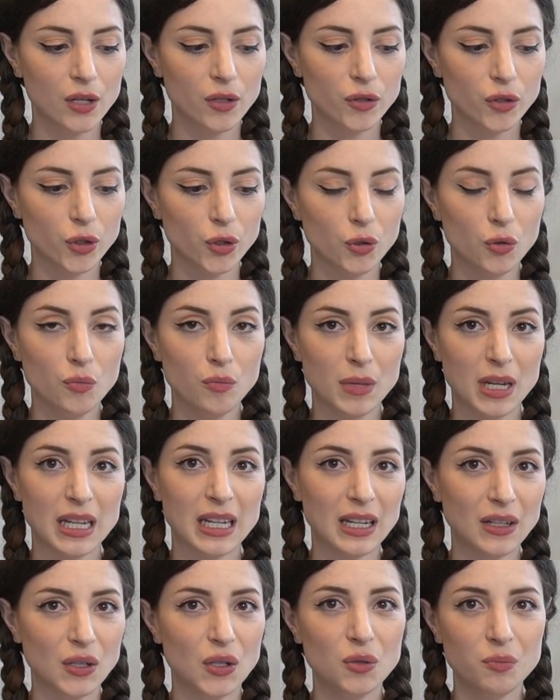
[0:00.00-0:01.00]
to
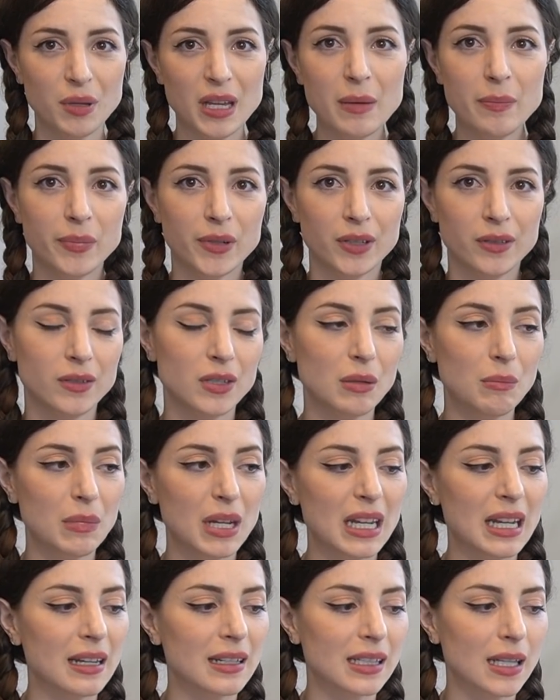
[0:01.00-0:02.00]
meeting new people, to
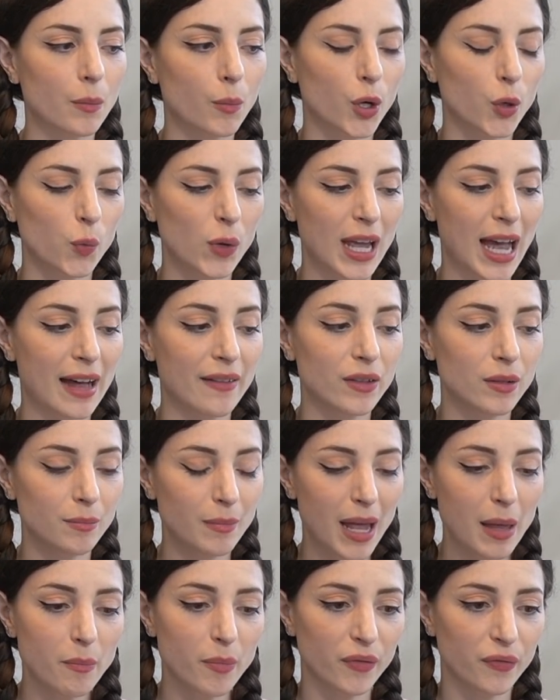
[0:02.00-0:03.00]
meeting someone we haven't
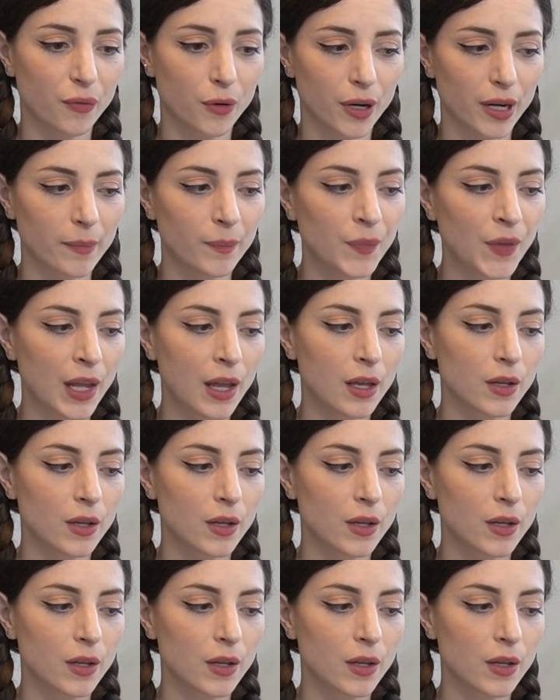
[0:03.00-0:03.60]
met before.